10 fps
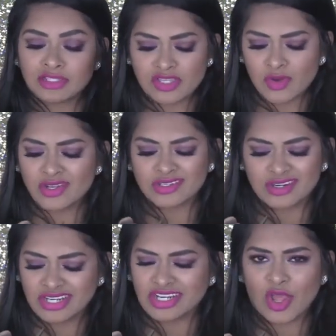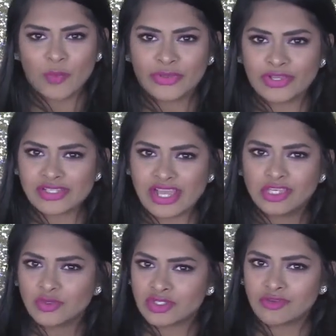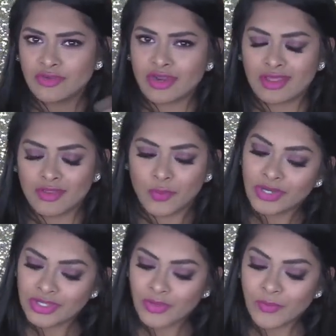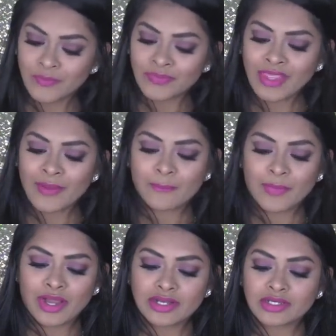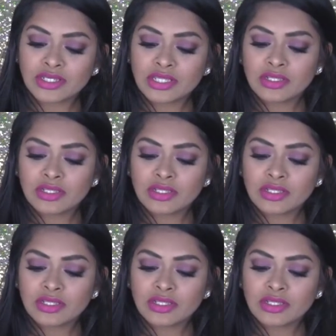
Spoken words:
These are all dirty now because I used it for another video, but